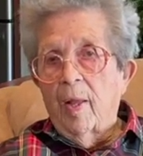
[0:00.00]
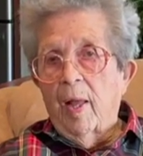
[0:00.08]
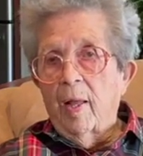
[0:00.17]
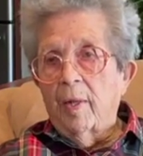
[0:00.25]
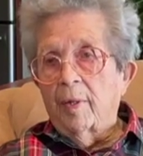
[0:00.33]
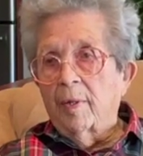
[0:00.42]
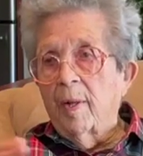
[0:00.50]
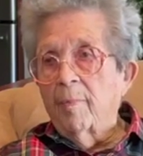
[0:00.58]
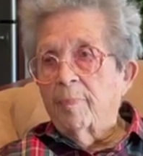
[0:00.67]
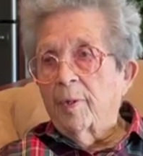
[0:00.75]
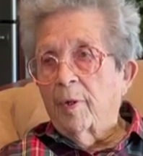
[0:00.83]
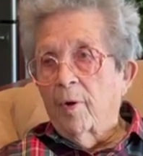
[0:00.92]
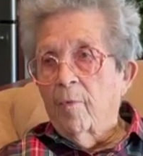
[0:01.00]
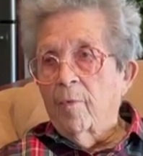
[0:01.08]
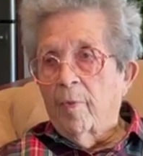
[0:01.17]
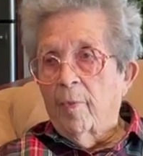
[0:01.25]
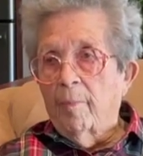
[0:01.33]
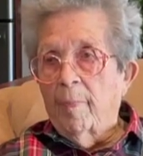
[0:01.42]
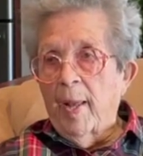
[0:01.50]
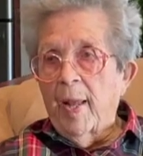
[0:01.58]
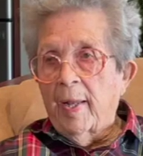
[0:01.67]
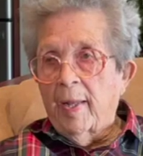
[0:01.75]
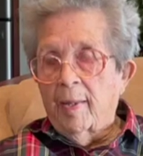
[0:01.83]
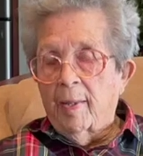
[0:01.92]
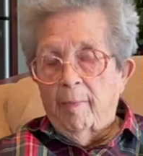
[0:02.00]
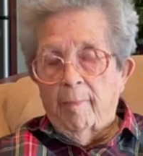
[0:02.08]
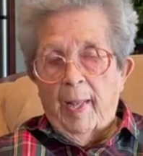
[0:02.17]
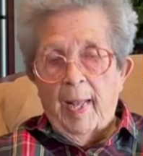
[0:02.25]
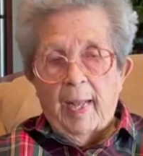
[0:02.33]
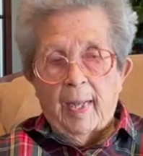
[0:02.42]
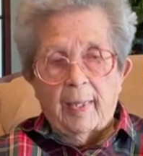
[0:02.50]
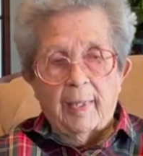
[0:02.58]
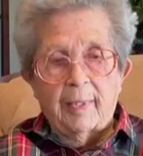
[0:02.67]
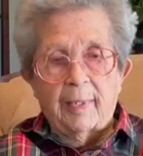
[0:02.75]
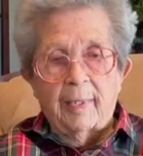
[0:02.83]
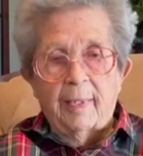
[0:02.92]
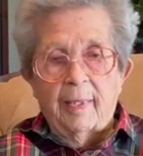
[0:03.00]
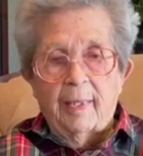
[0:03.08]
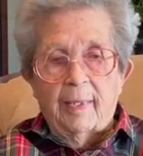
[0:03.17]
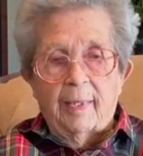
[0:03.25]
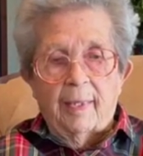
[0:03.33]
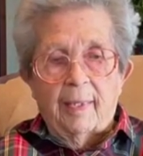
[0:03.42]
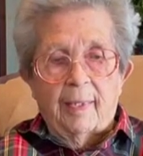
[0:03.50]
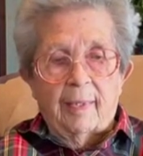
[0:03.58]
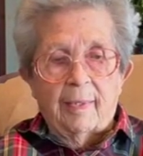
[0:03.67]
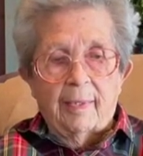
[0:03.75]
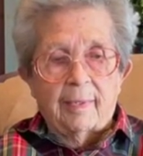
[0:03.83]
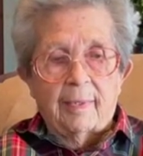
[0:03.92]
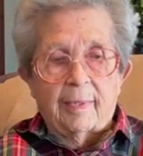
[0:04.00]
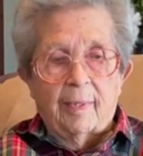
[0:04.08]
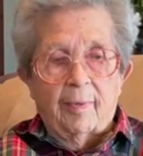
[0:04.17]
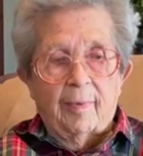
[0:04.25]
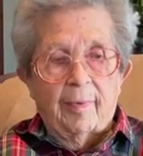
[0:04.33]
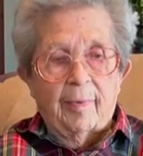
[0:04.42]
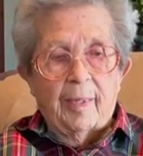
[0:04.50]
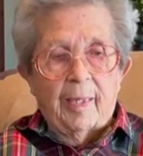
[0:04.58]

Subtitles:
and dumped it over the bank in the back. So